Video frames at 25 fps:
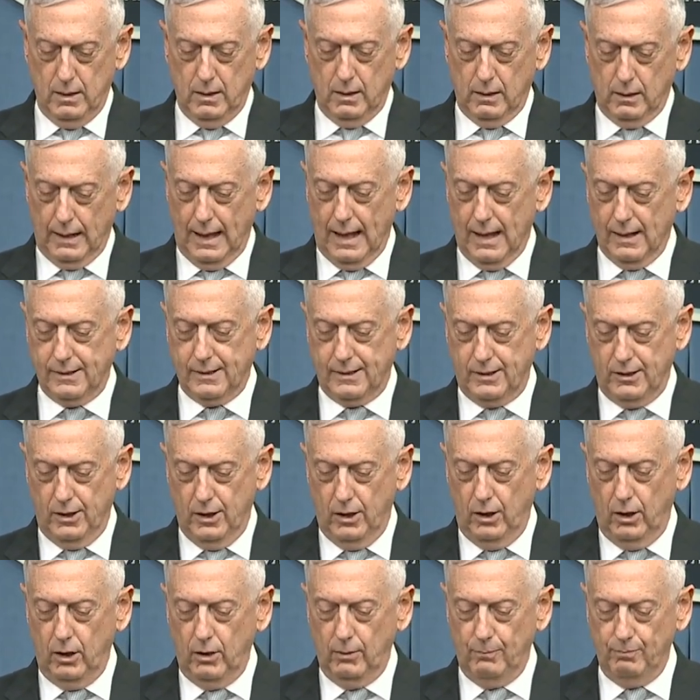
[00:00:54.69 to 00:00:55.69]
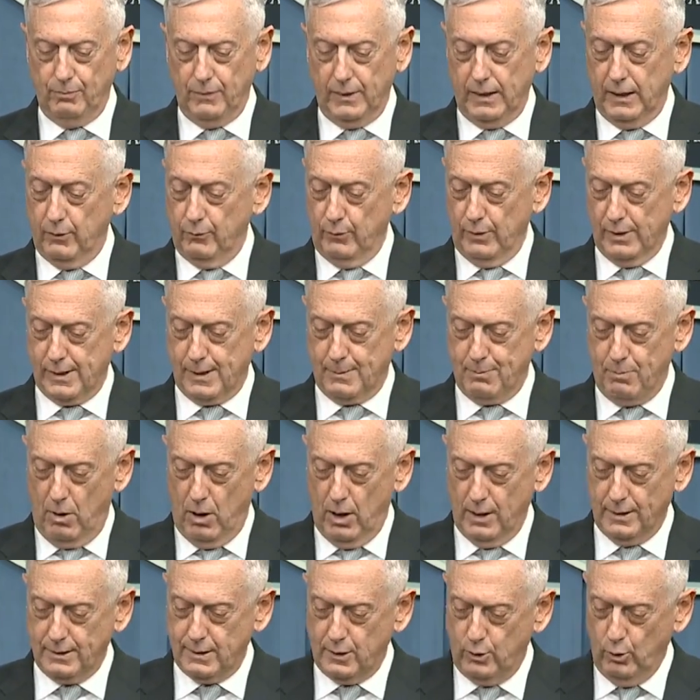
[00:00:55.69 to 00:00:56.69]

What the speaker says: Last year, in response